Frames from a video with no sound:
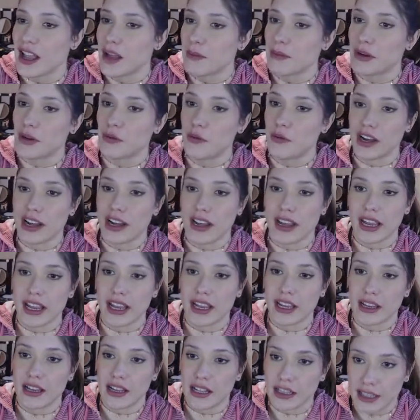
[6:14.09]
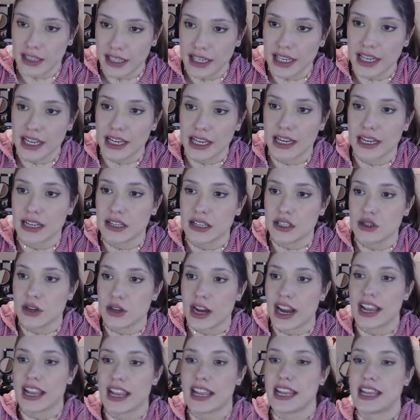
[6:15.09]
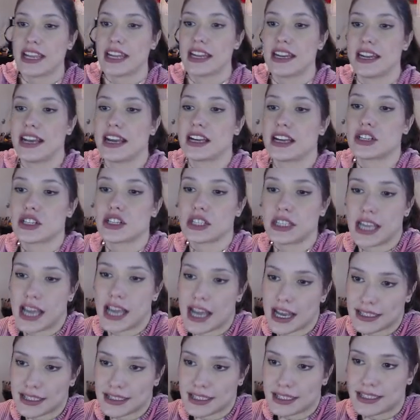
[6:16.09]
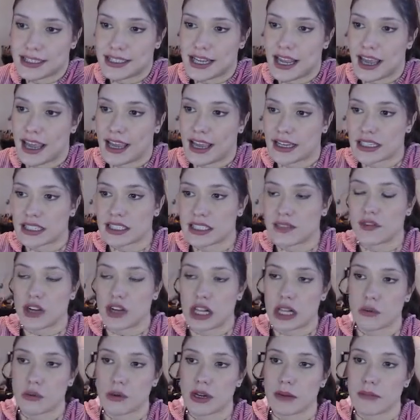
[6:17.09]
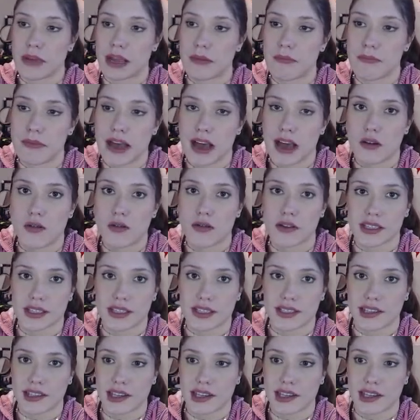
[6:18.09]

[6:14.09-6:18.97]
but when I click it and drag it, it actually has the text following my mouse.